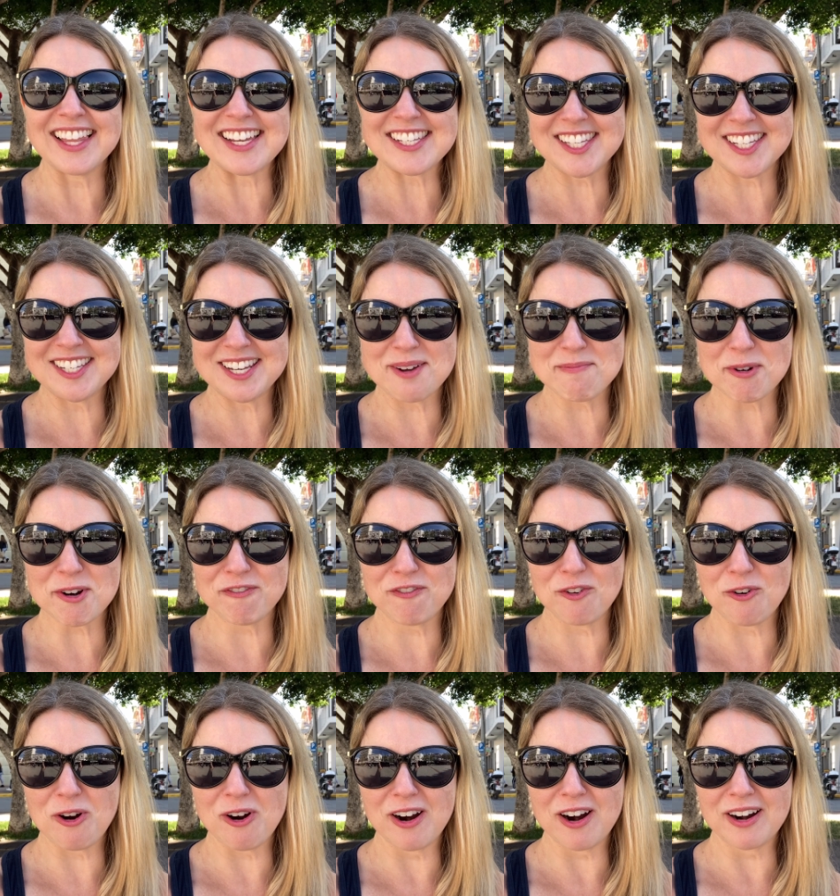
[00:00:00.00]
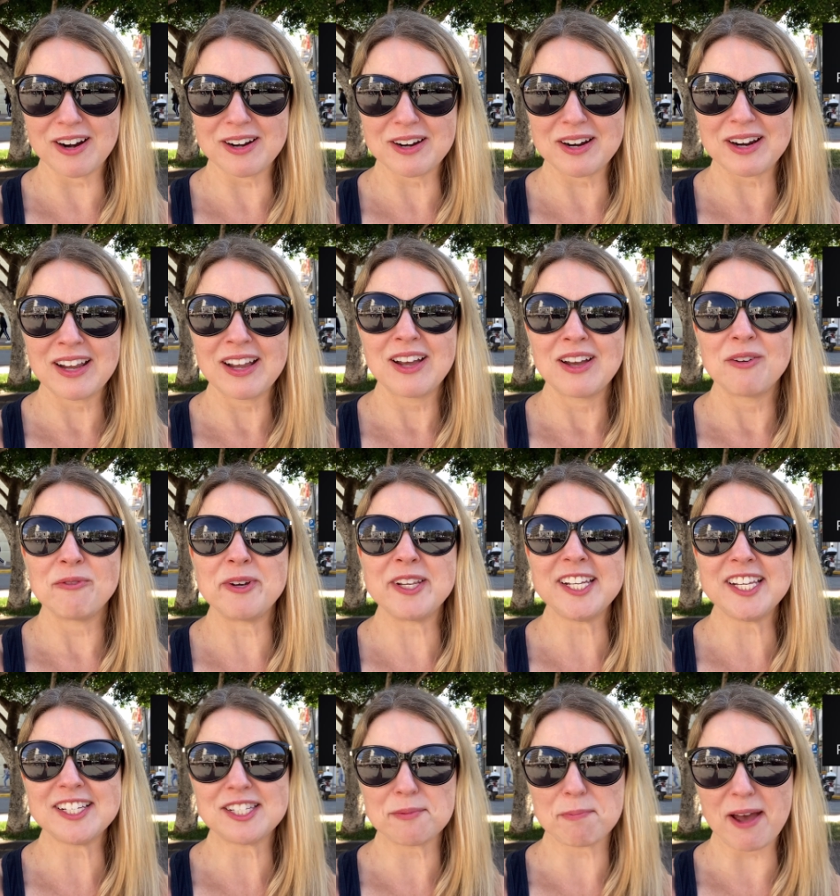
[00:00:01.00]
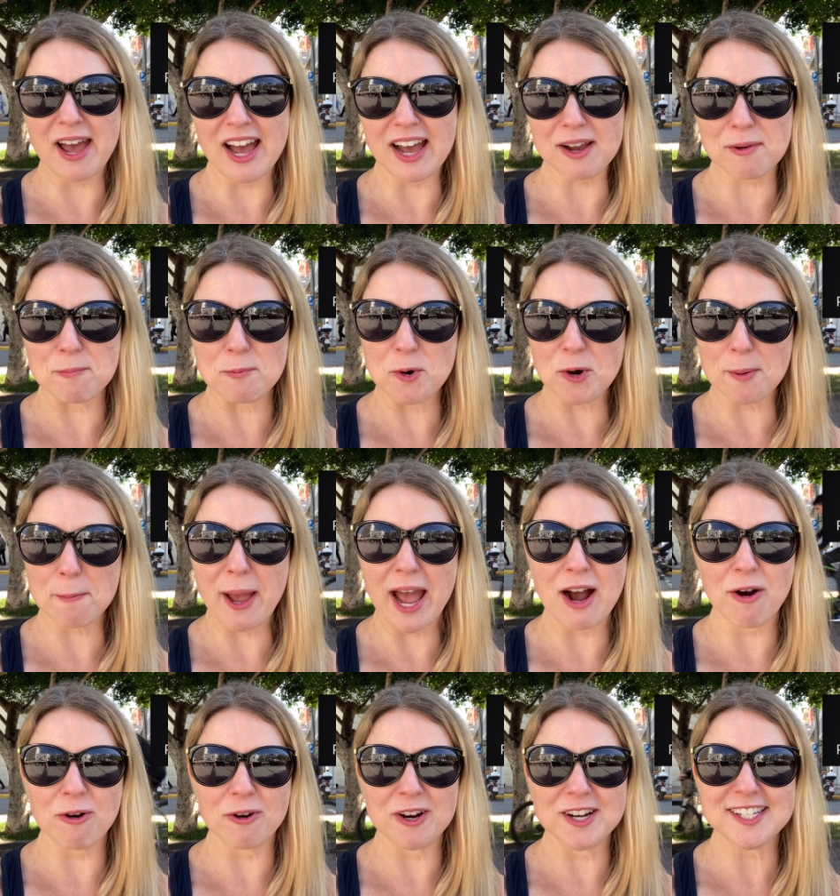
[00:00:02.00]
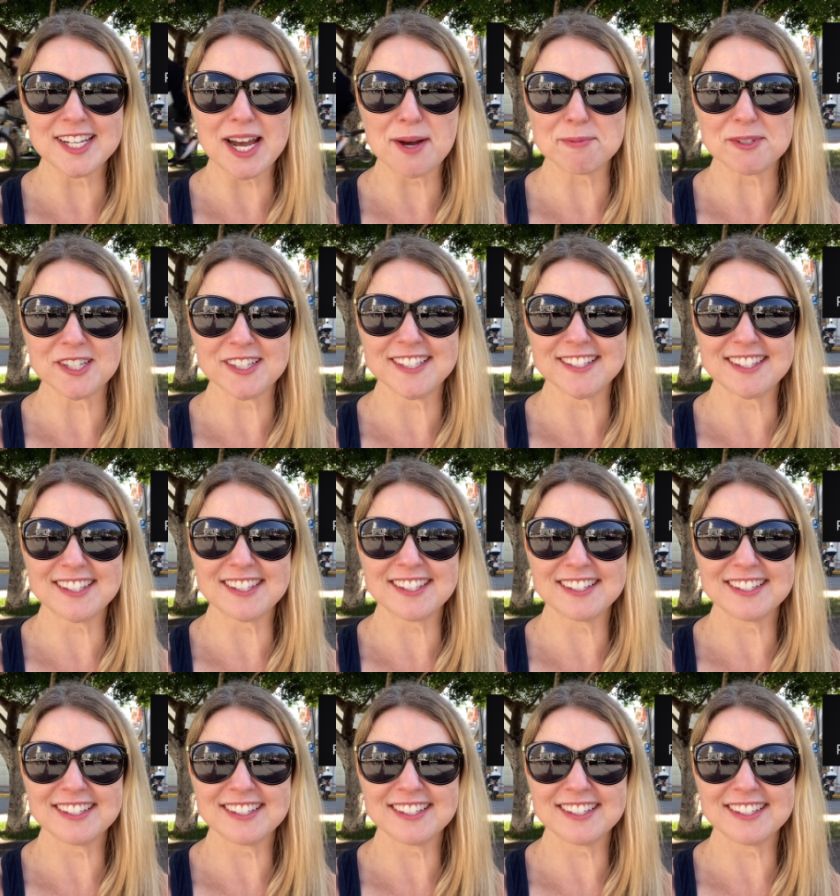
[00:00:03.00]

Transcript: Lesson number four we need to pack more power adapters.